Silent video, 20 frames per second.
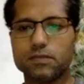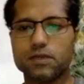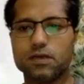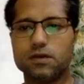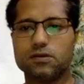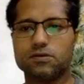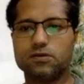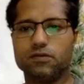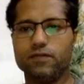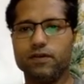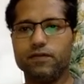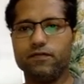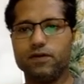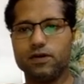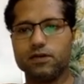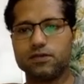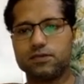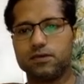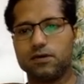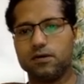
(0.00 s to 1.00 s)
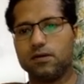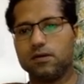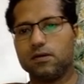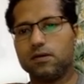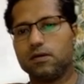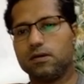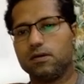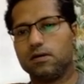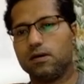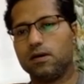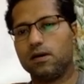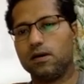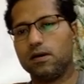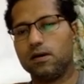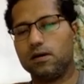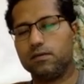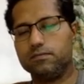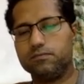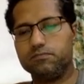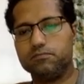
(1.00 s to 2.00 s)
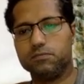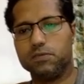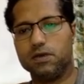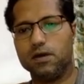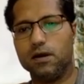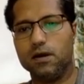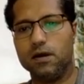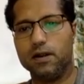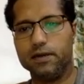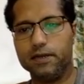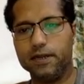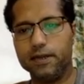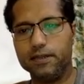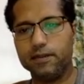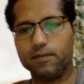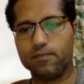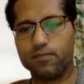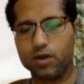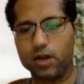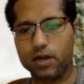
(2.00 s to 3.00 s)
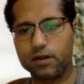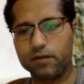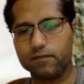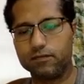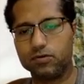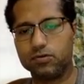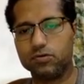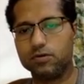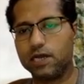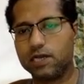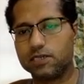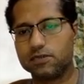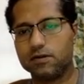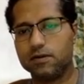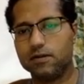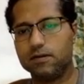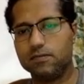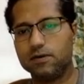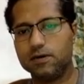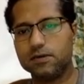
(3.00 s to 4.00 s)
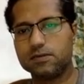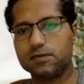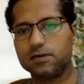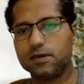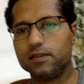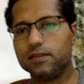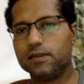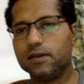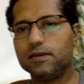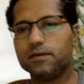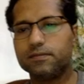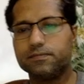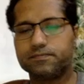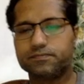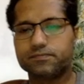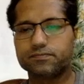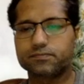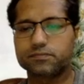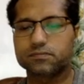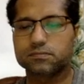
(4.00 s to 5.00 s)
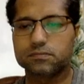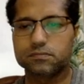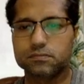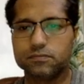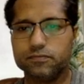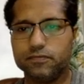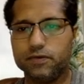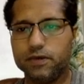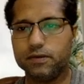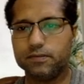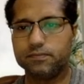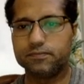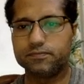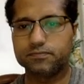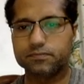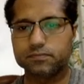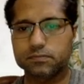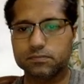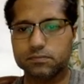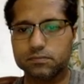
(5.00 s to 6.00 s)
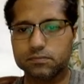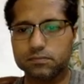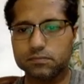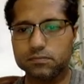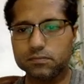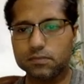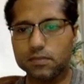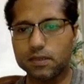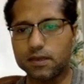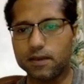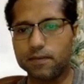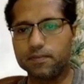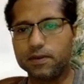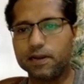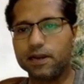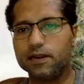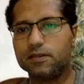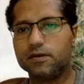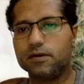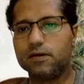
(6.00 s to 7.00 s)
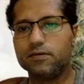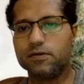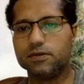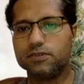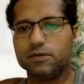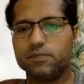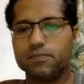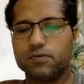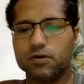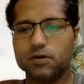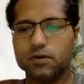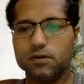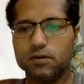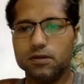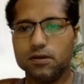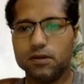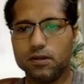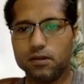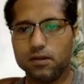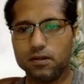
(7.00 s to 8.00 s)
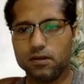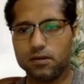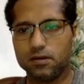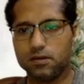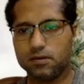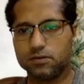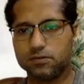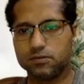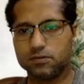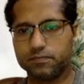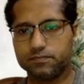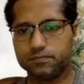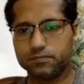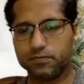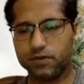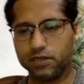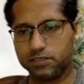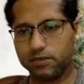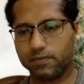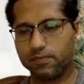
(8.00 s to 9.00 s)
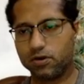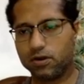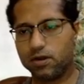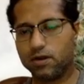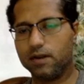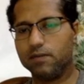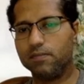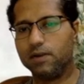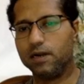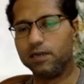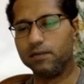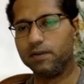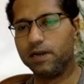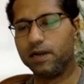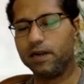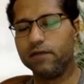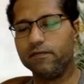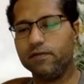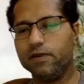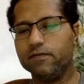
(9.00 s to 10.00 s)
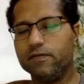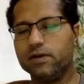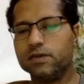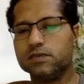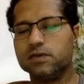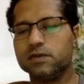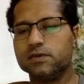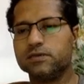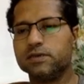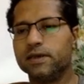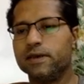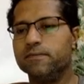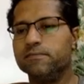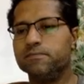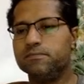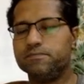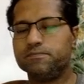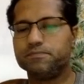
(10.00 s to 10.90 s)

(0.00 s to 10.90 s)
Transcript: So we first did the product of the two rational numbers and then we applied the reciprocal. Reciprocal and multiplicative inverse are same,